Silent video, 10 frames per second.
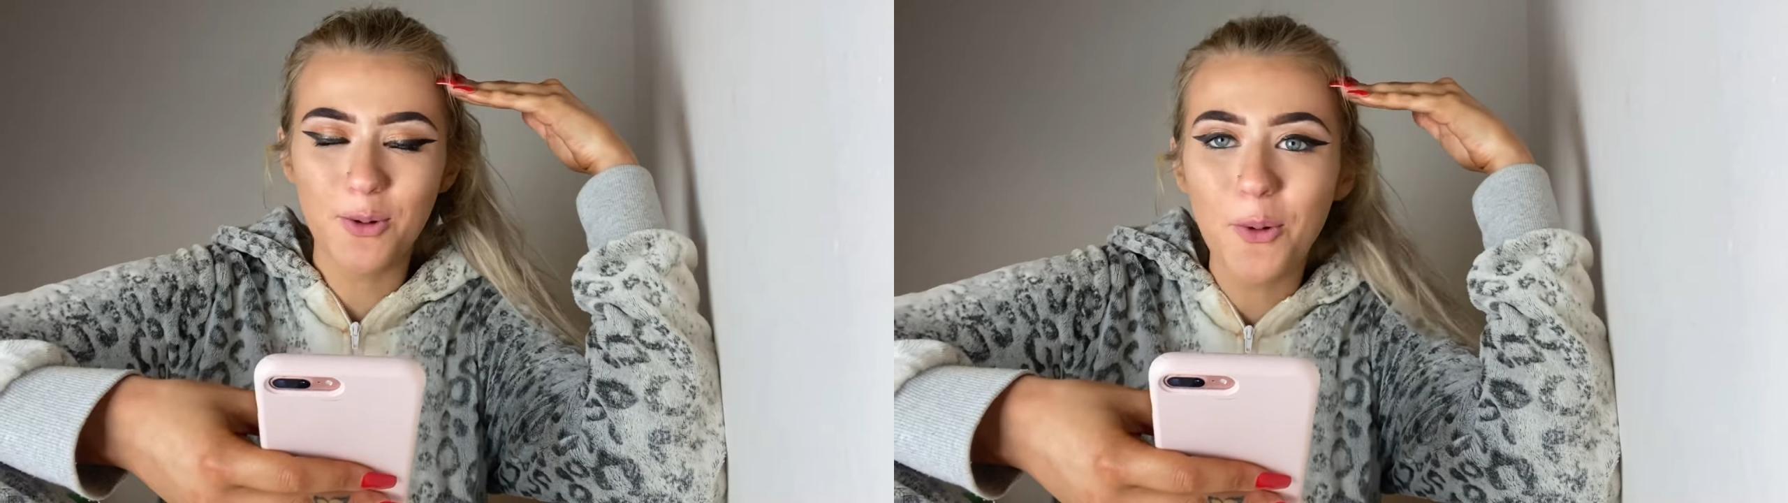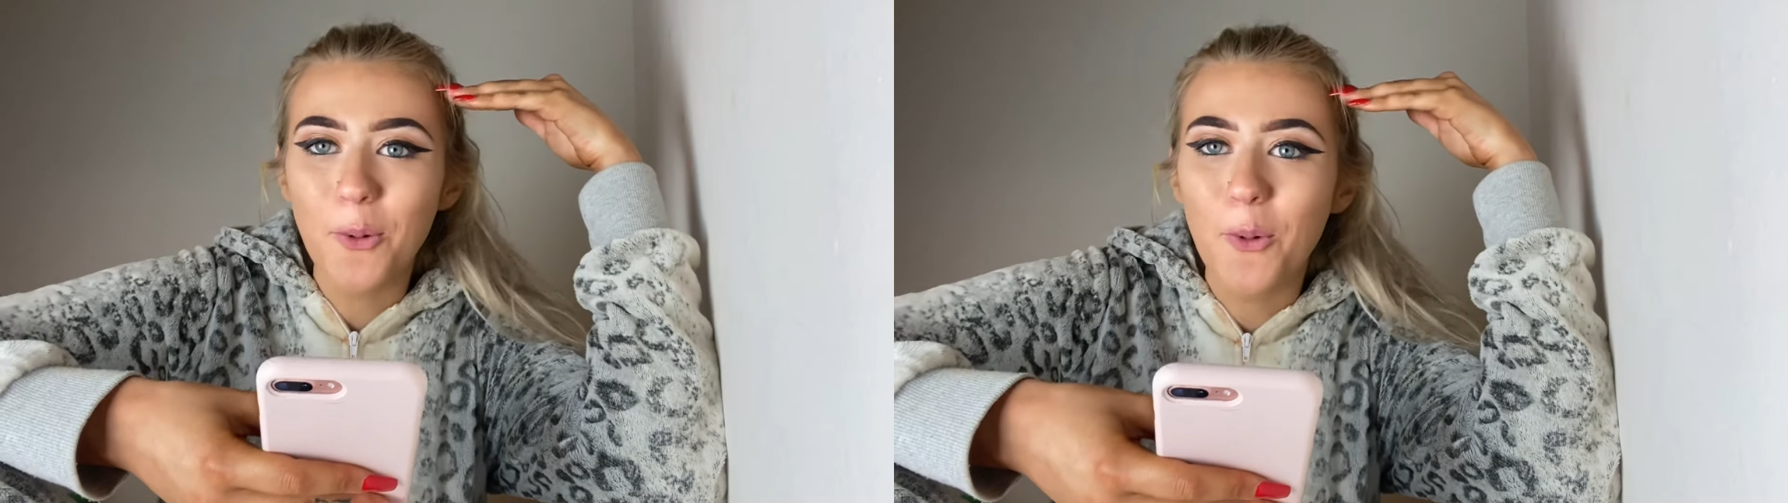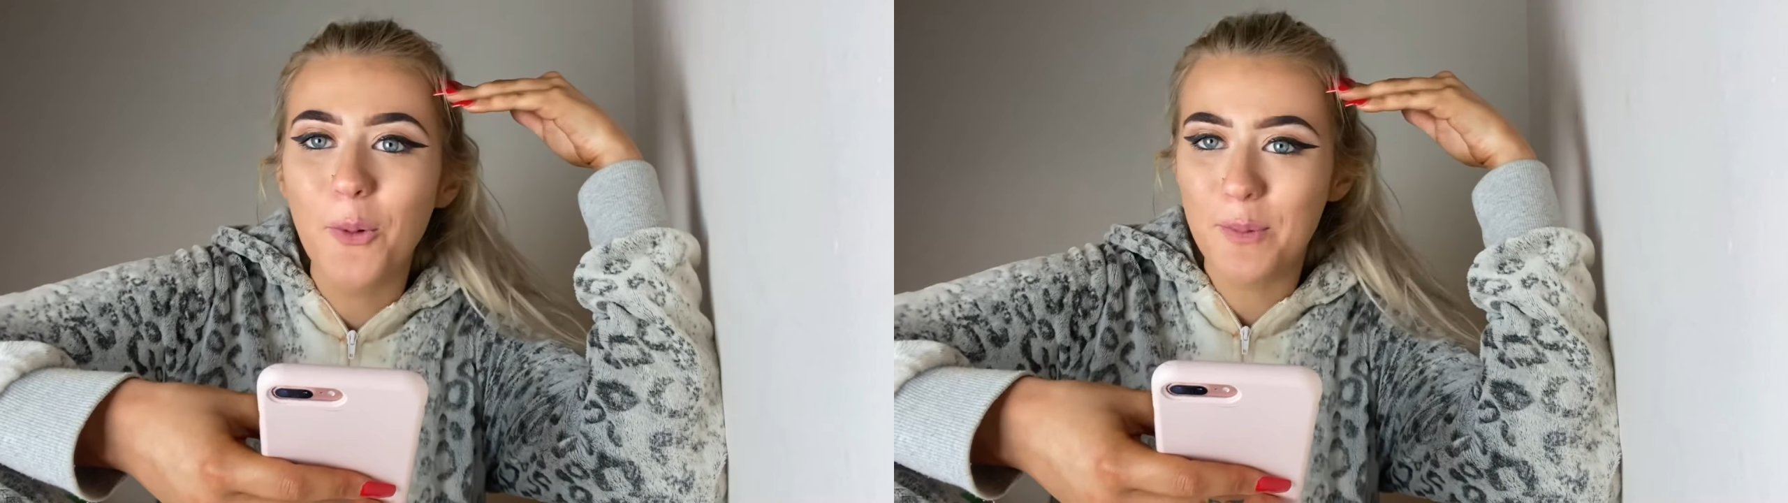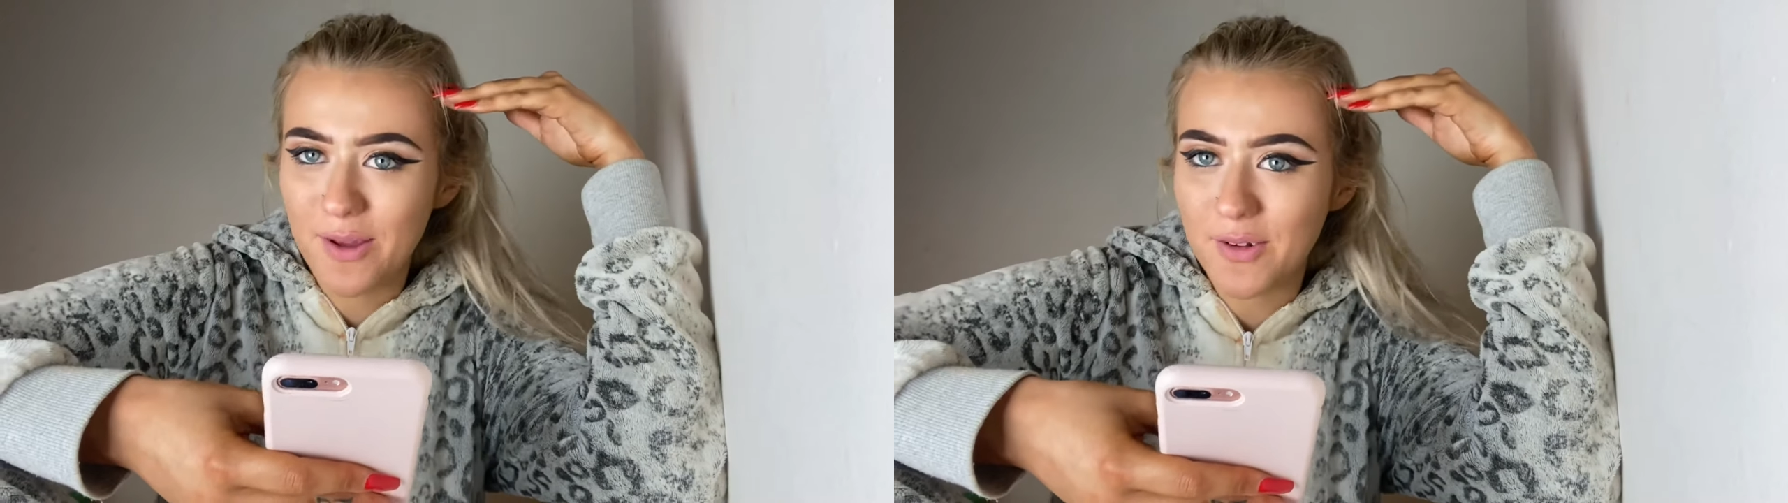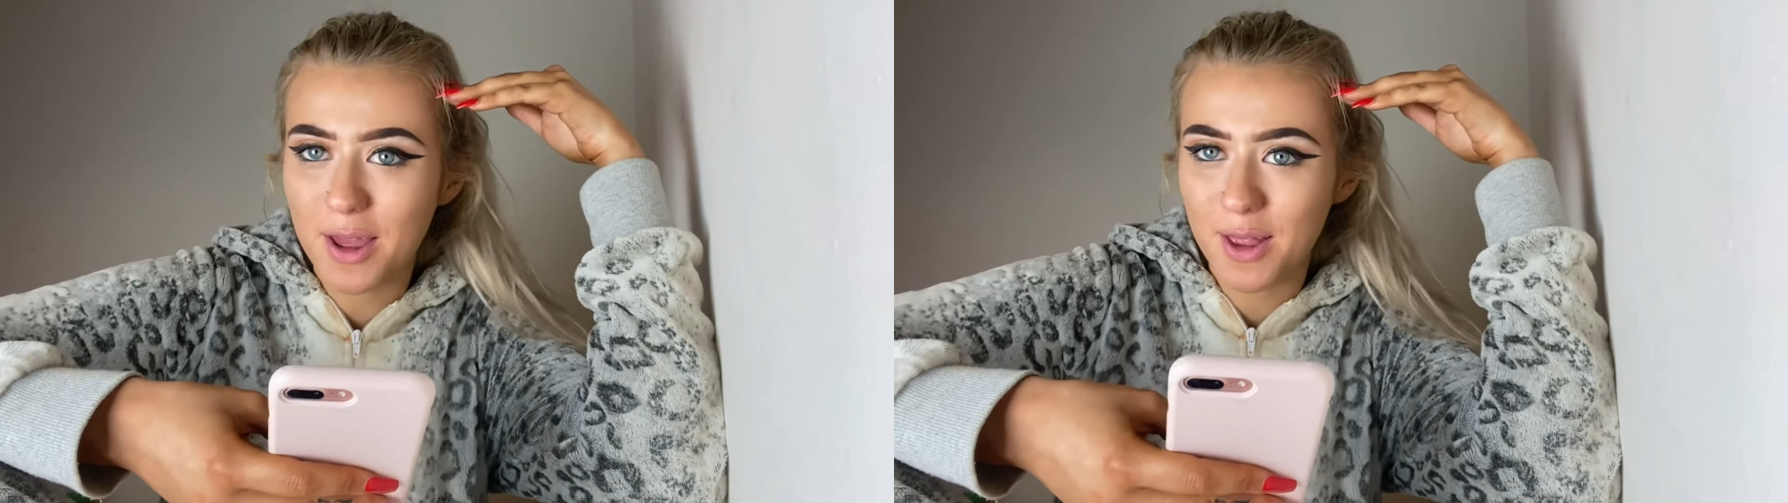oh my
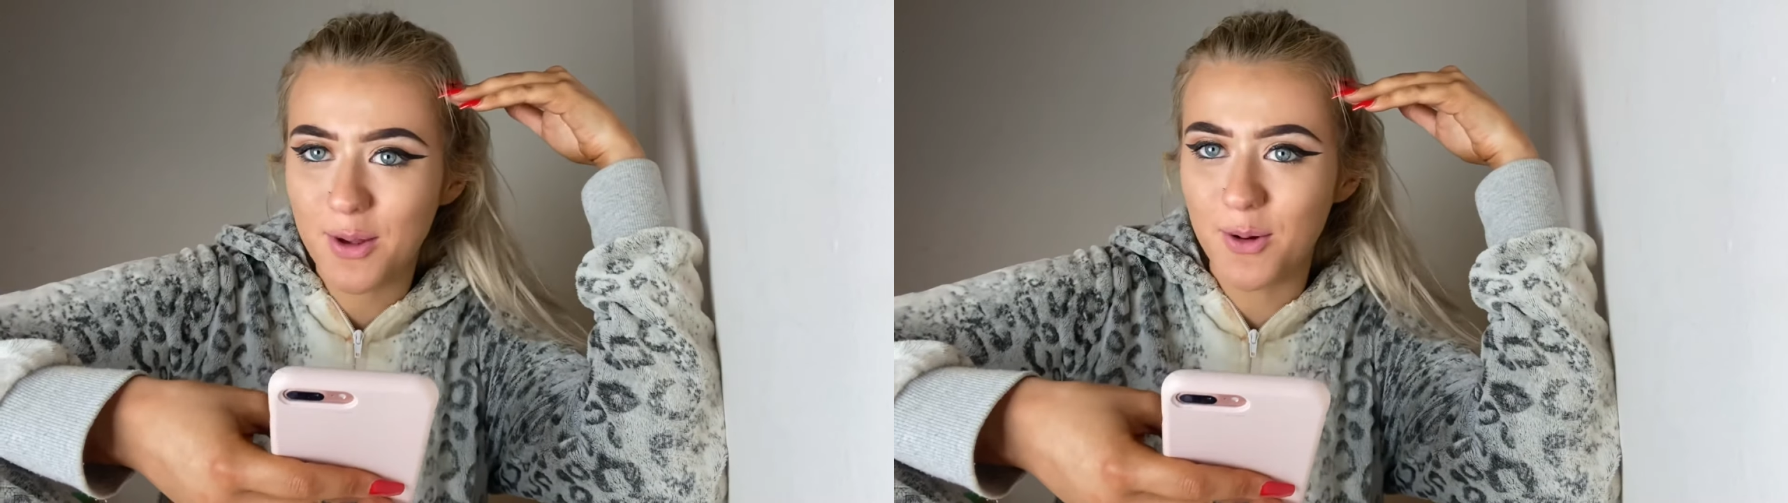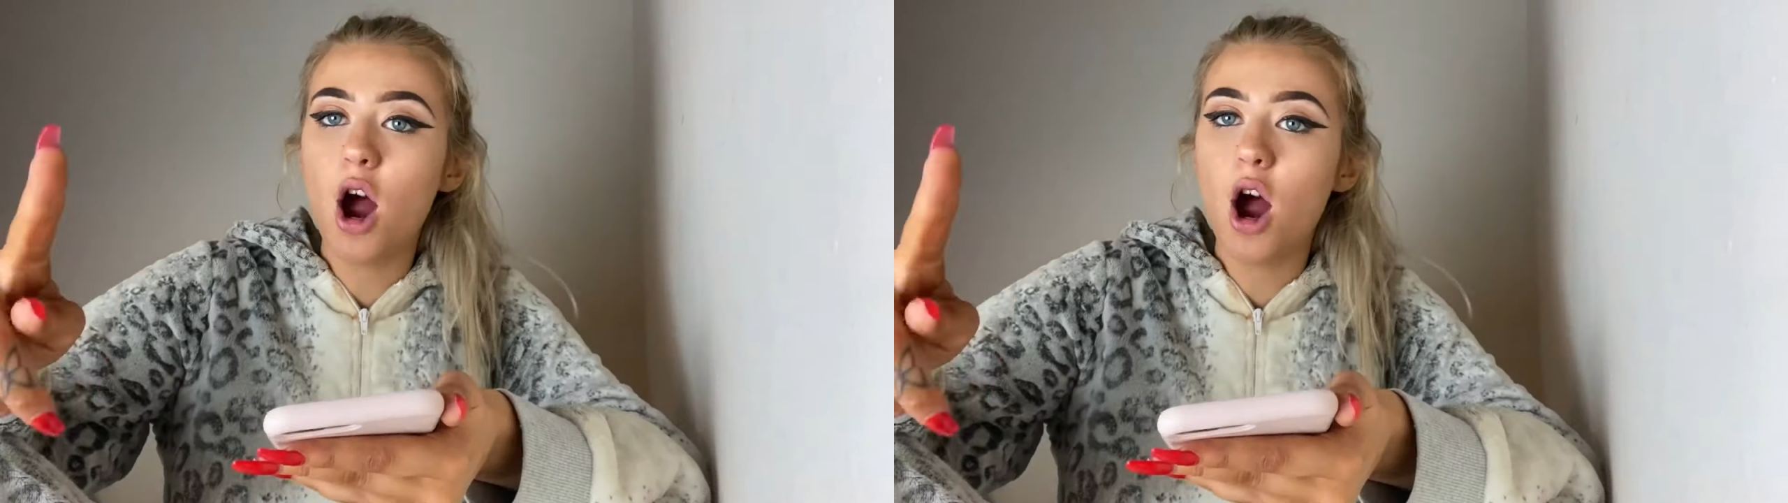freaking god.